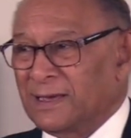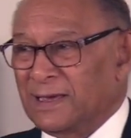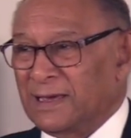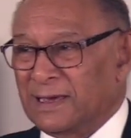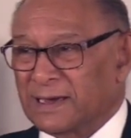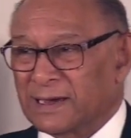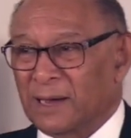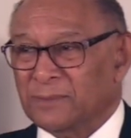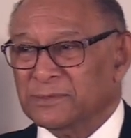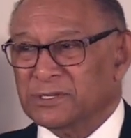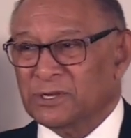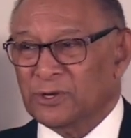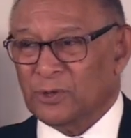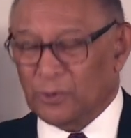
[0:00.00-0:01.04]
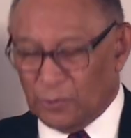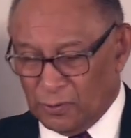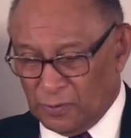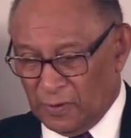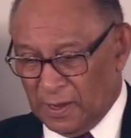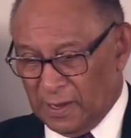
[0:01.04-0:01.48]
He comes to
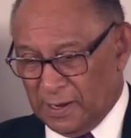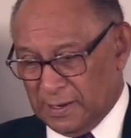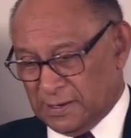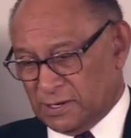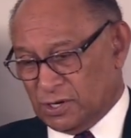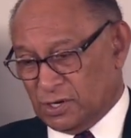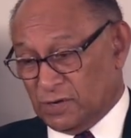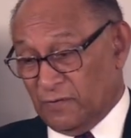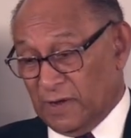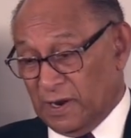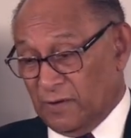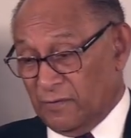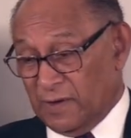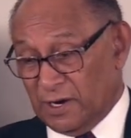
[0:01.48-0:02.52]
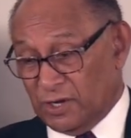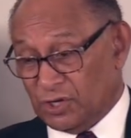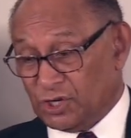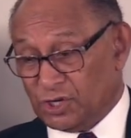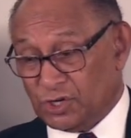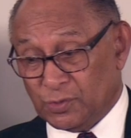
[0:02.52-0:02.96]
you it's very, very
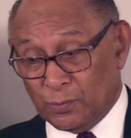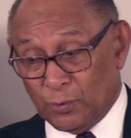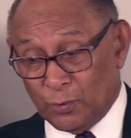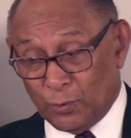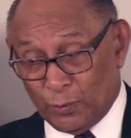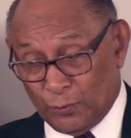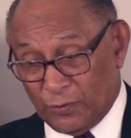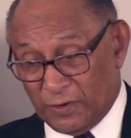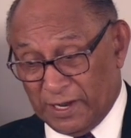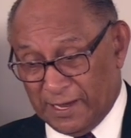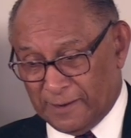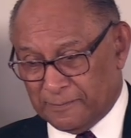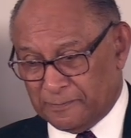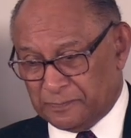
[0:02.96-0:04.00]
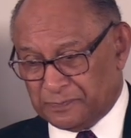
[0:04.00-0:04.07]
smoothly.